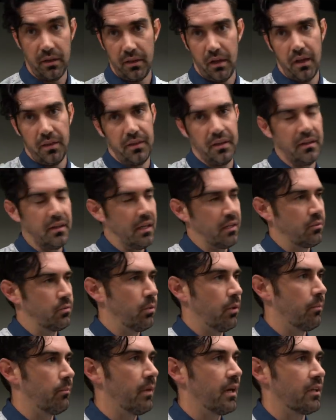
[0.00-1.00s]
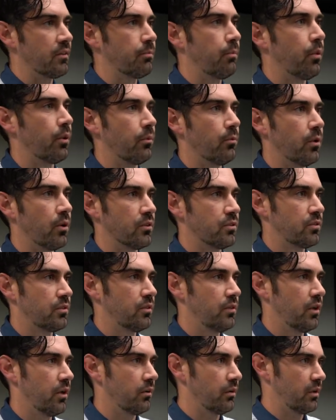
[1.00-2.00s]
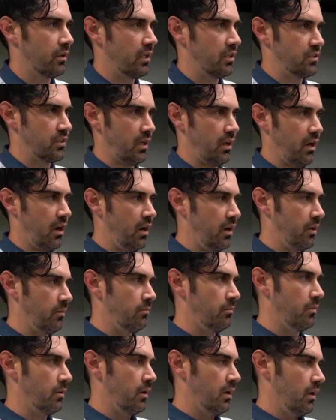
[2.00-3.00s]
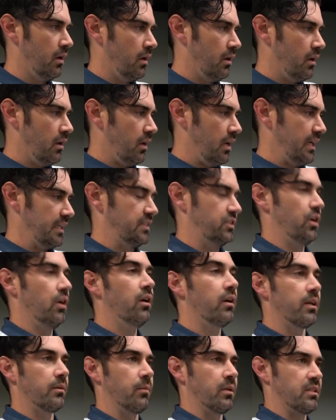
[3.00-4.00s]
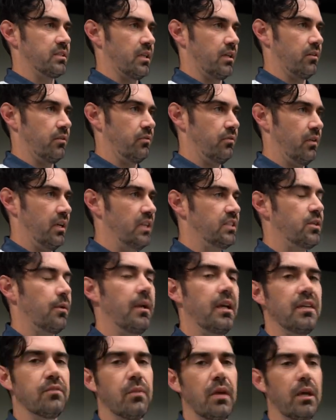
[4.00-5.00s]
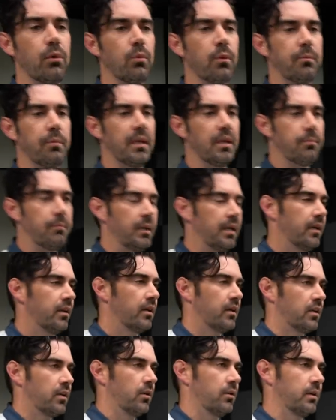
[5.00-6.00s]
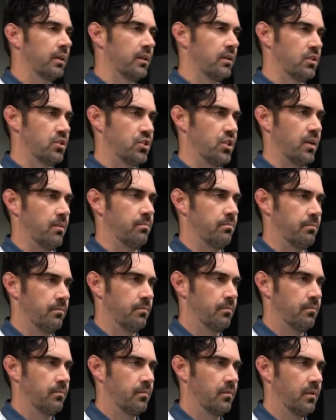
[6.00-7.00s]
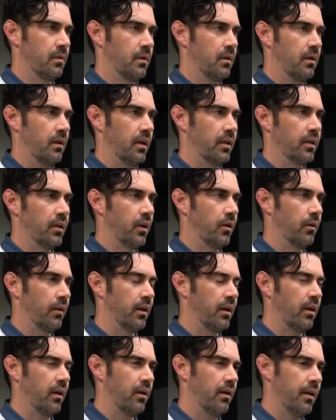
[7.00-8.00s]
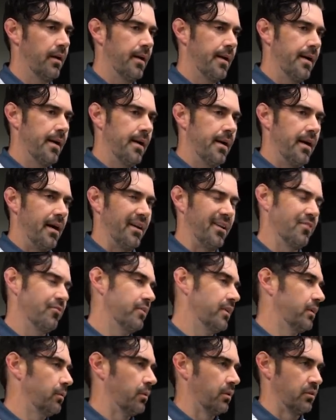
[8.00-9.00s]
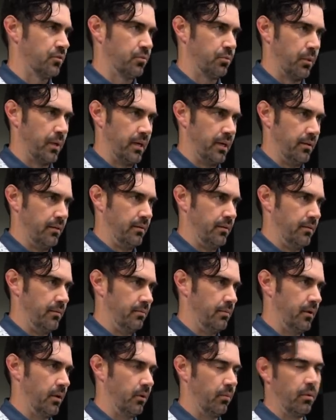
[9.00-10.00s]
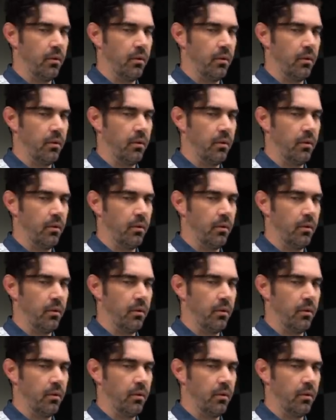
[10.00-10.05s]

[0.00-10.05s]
I, I think that's what Matt's point was, you know, because I'm exerting myself. It's a, it, it would be a bit like going in the gym and going, I don't really want to sweat, mm. but I